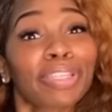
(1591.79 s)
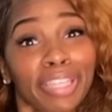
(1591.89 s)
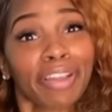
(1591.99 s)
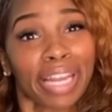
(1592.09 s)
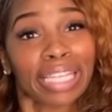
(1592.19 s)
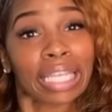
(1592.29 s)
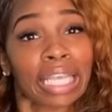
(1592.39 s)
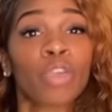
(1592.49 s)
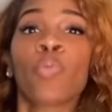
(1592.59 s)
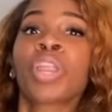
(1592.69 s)

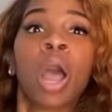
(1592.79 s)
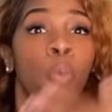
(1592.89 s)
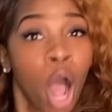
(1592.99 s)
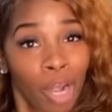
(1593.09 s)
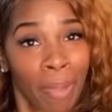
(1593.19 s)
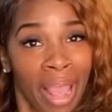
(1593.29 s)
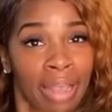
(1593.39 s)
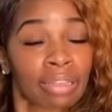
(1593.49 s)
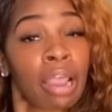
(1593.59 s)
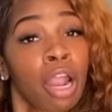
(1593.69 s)
seriously. When I walked past,
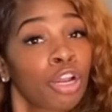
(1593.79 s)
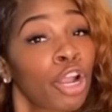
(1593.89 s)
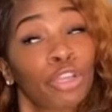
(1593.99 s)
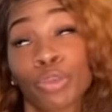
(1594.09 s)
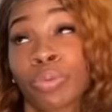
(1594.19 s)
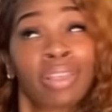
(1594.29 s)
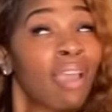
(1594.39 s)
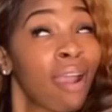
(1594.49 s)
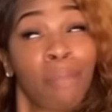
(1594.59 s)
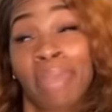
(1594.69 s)
I heard her using
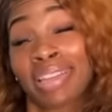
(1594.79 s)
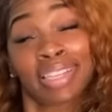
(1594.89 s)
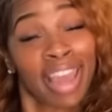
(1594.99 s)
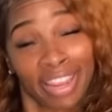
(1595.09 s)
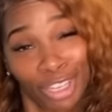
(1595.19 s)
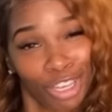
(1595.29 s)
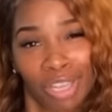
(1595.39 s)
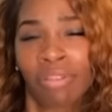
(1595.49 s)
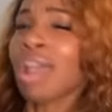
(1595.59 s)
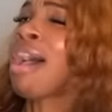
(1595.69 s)
her imagination.
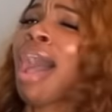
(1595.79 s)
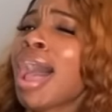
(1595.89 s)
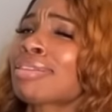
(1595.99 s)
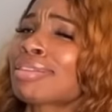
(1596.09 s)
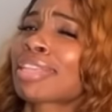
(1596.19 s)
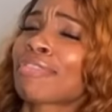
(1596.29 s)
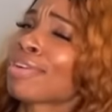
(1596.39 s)
I'll just give her